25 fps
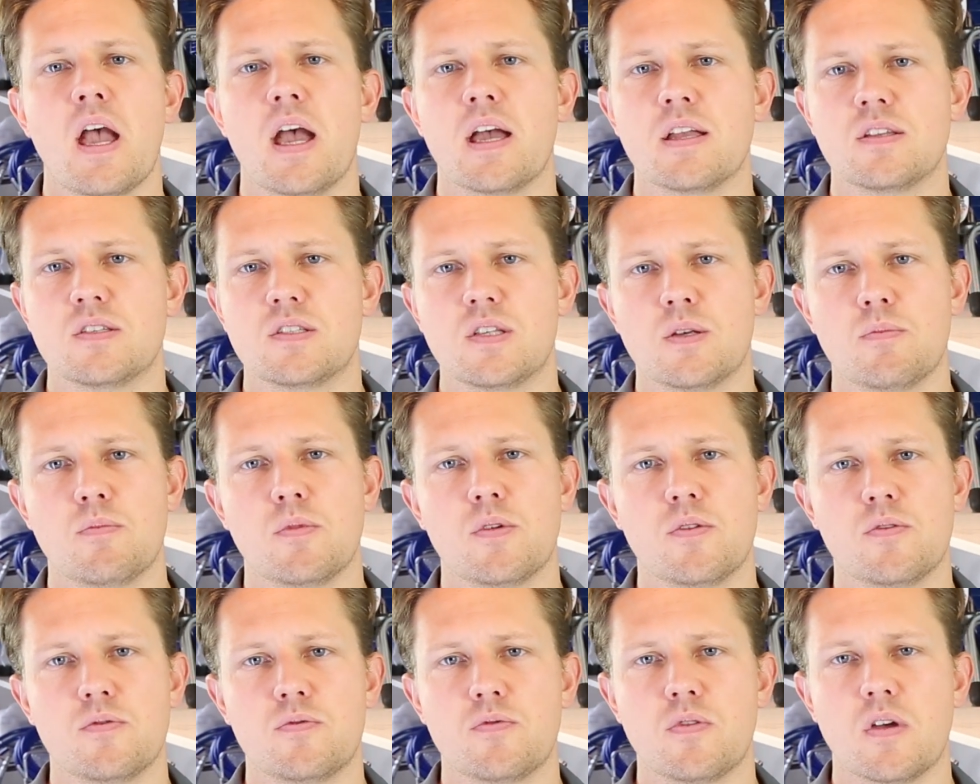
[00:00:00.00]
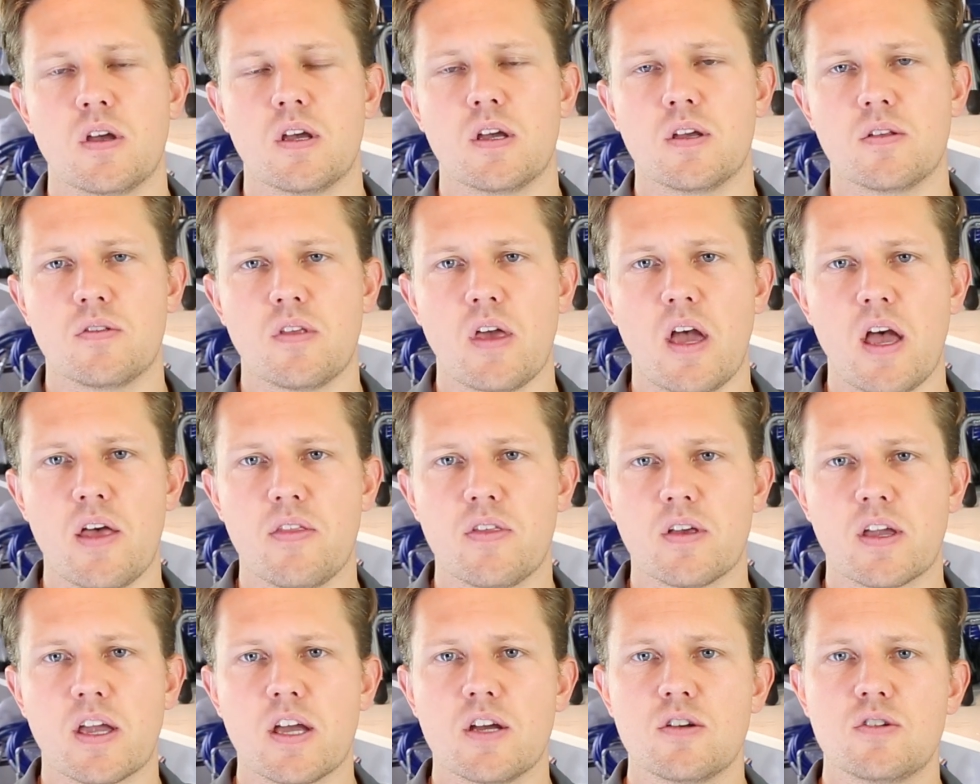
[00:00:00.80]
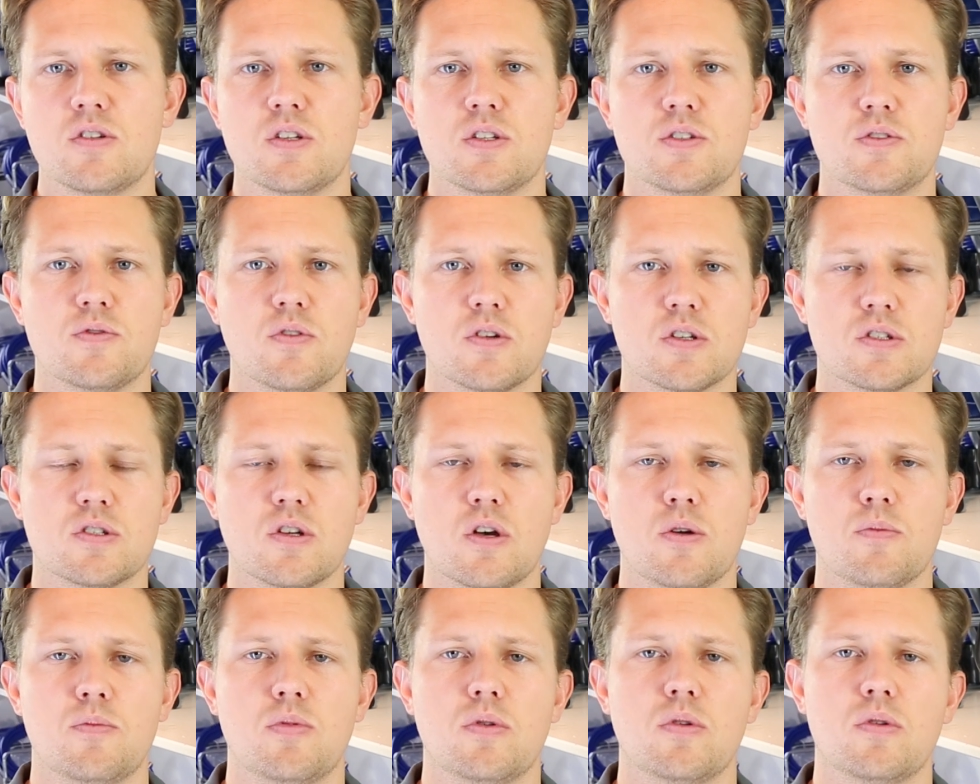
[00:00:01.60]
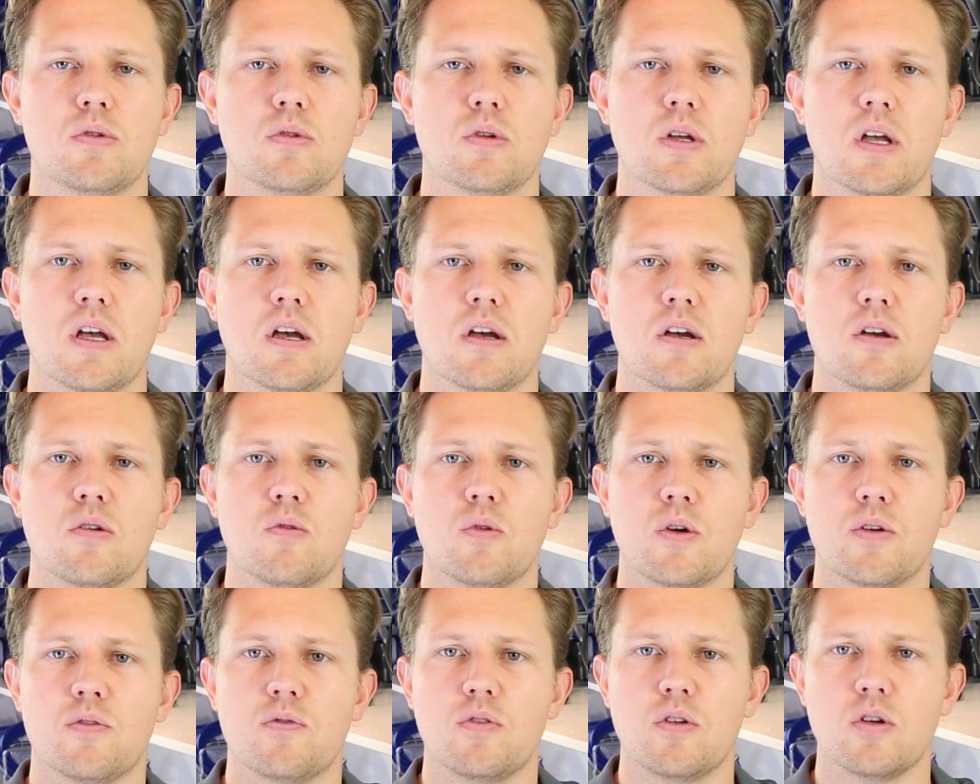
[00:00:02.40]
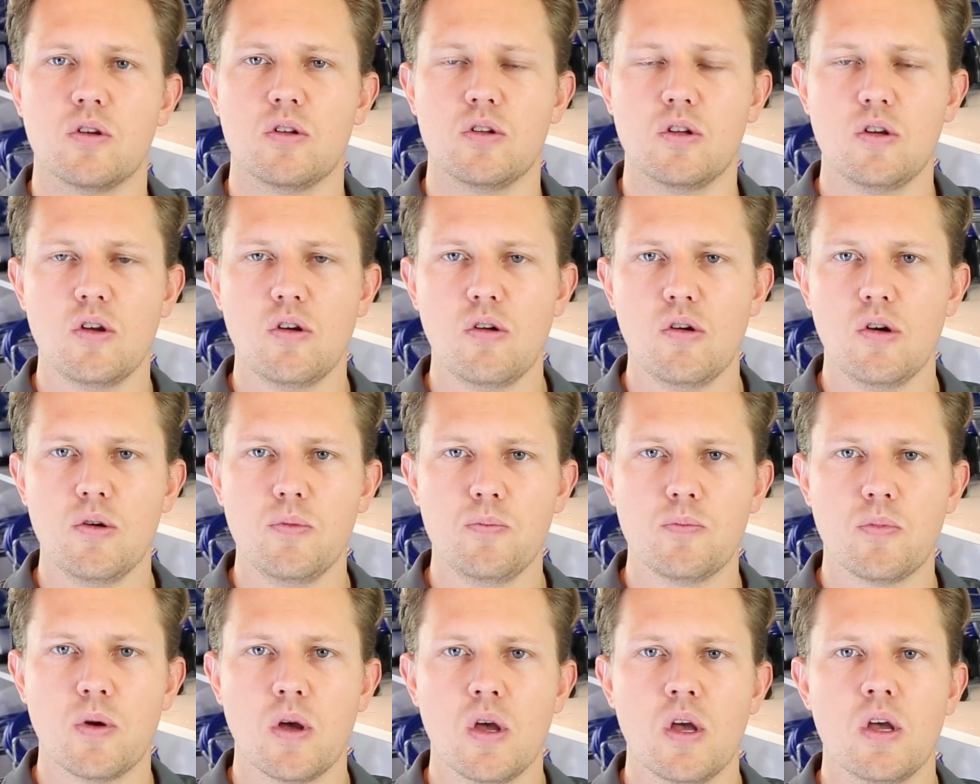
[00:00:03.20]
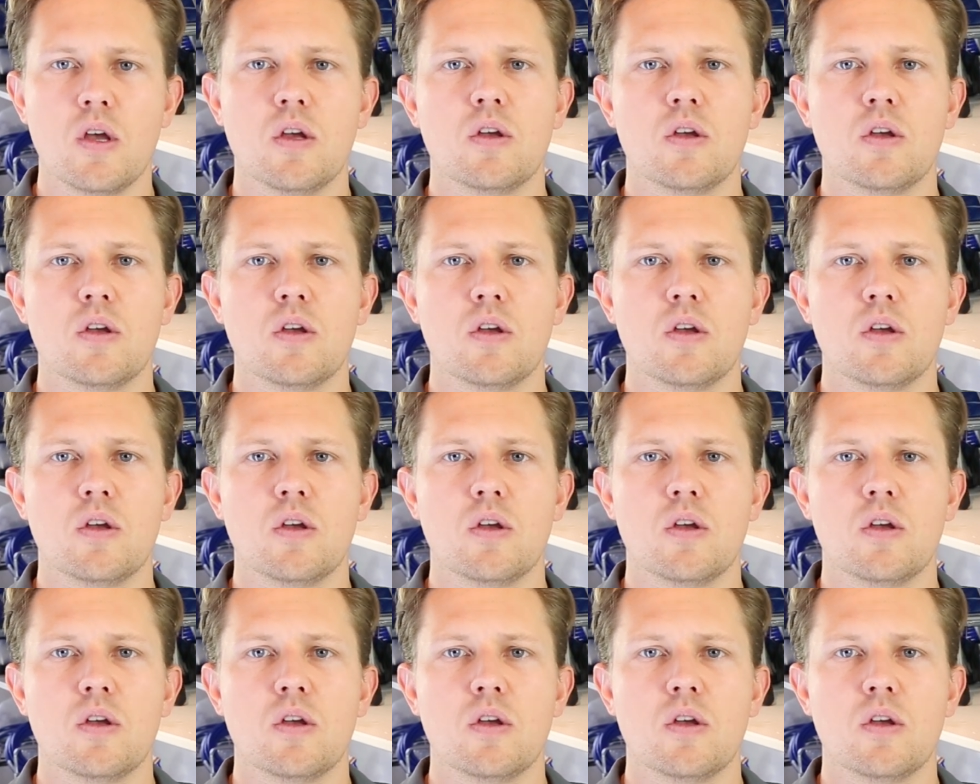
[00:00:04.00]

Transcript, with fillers: And some of the other countries, for example, if you're in Europe,